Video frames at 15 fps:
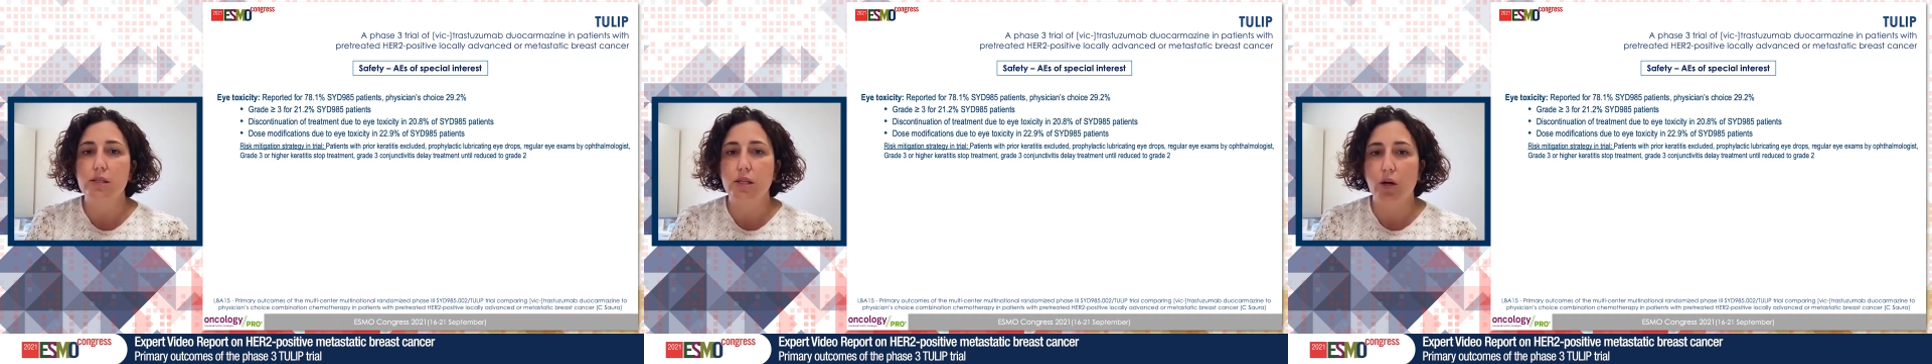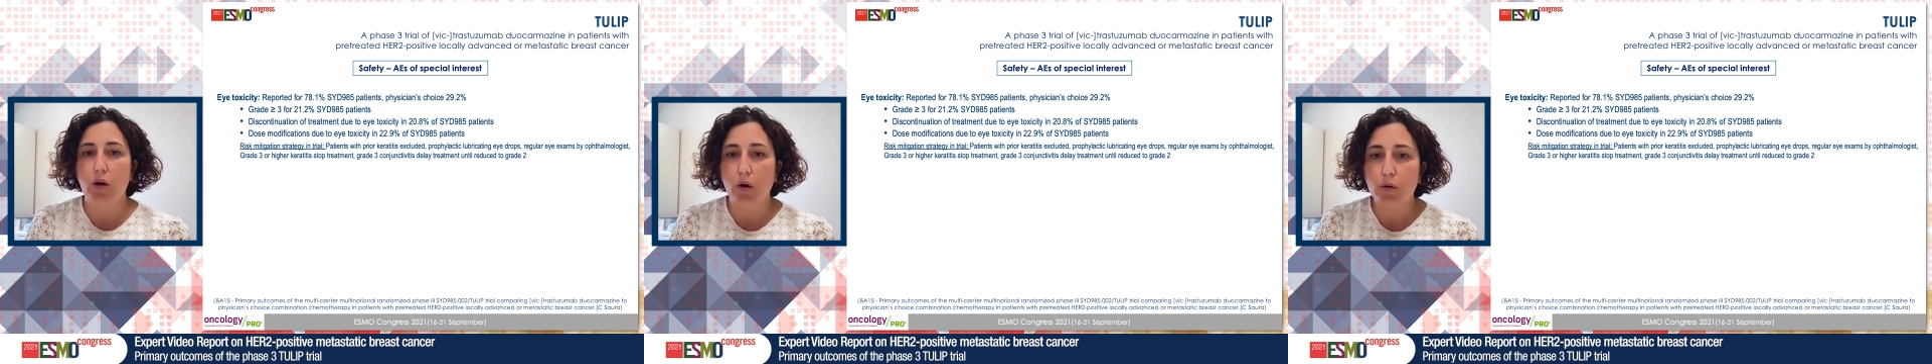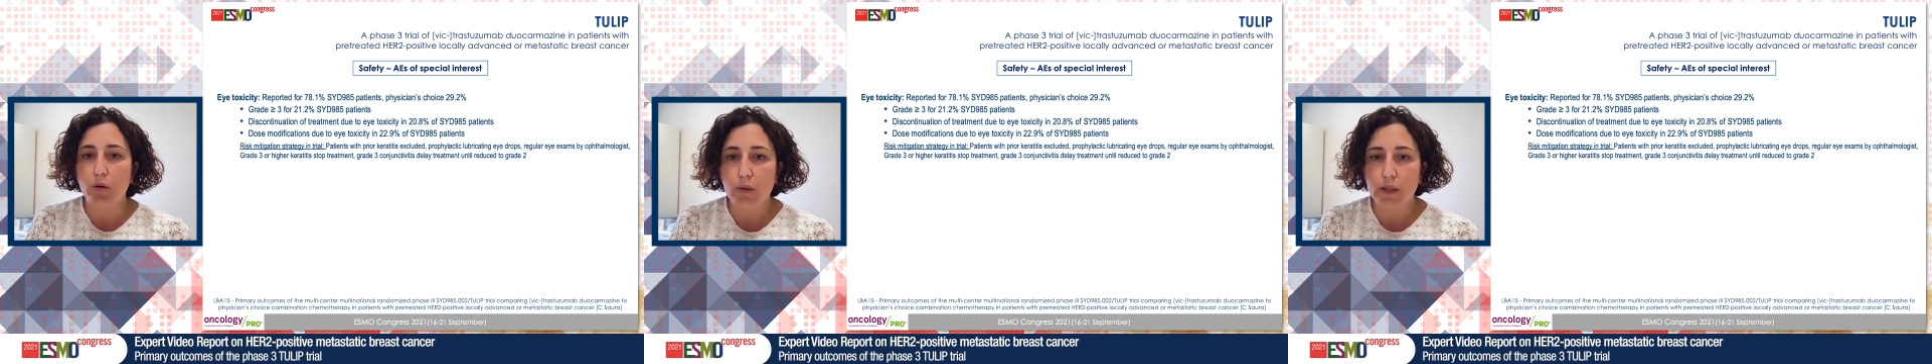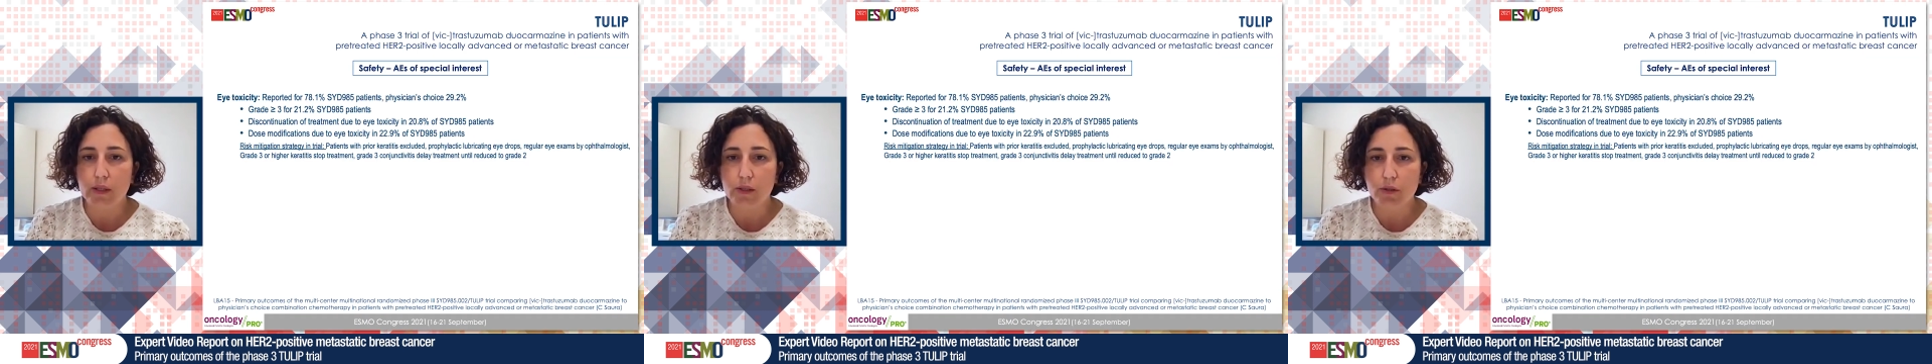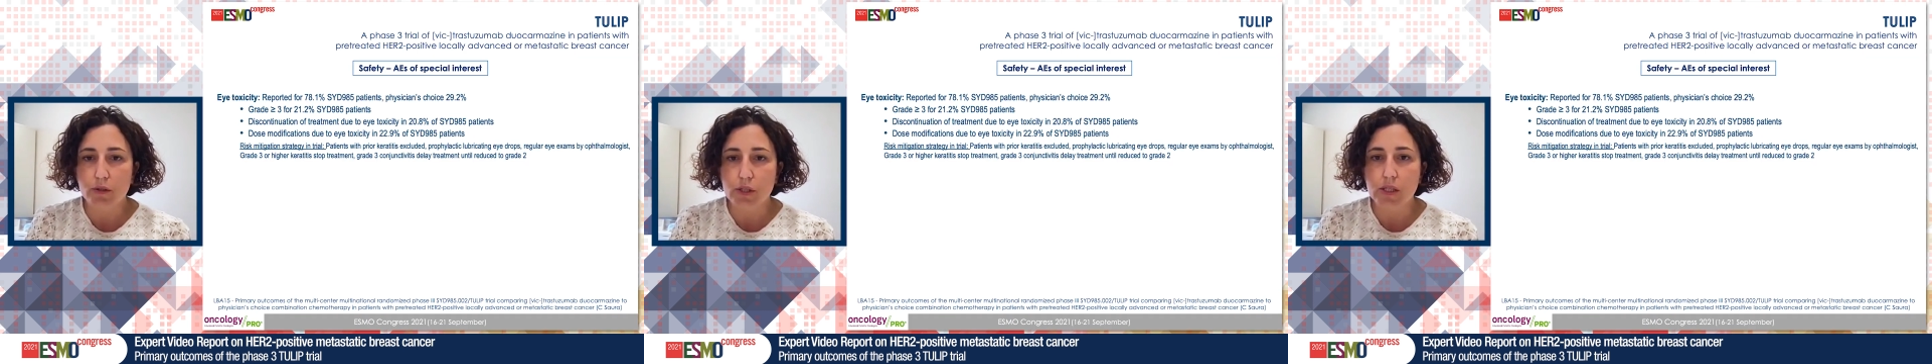the ocular
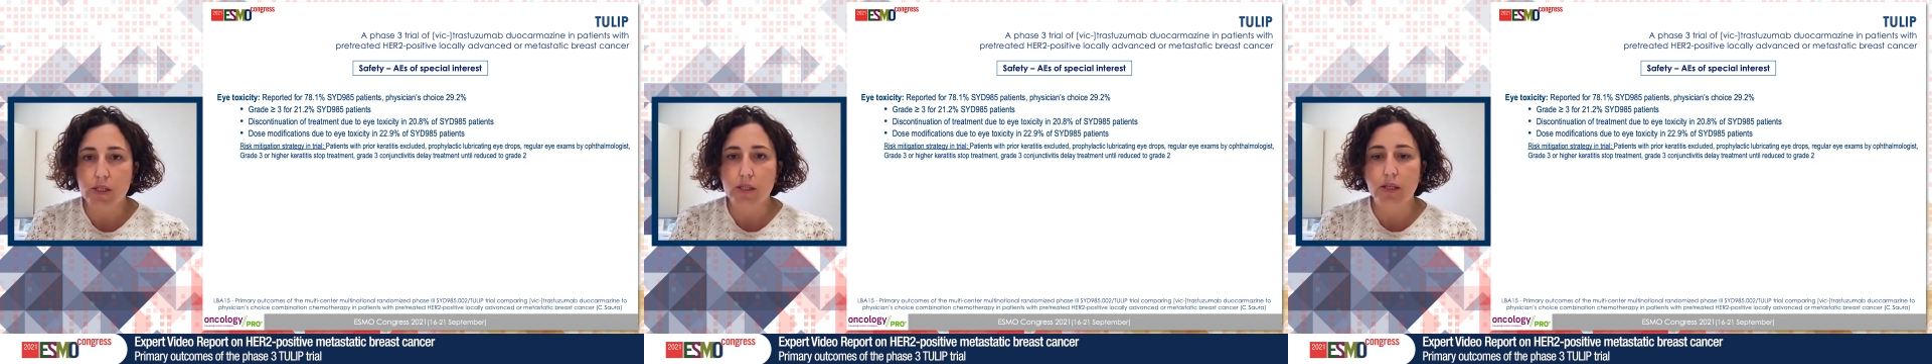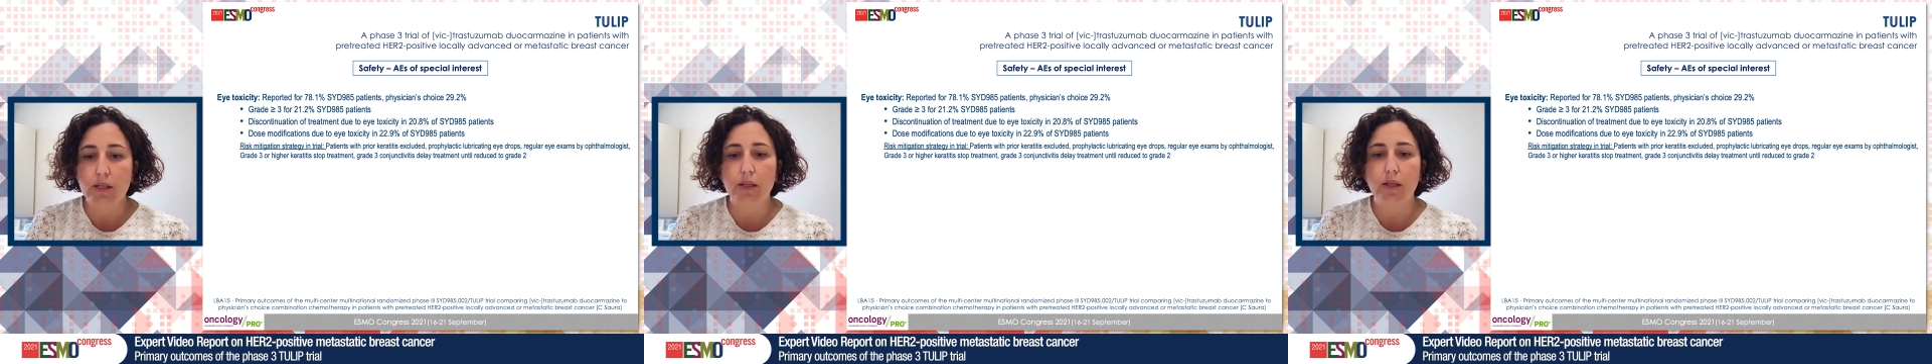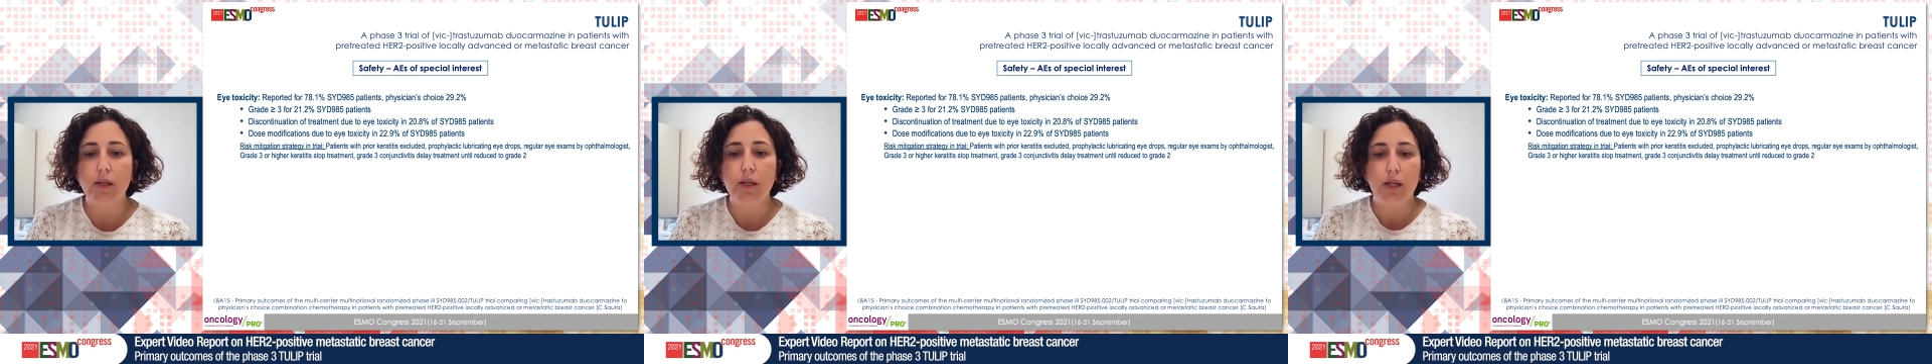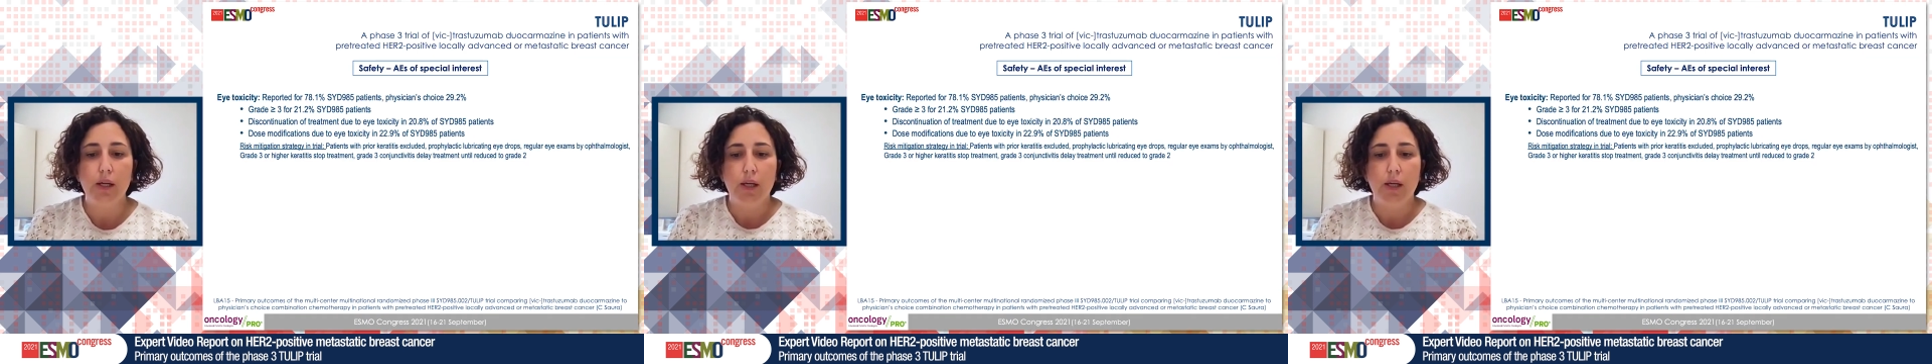toxicity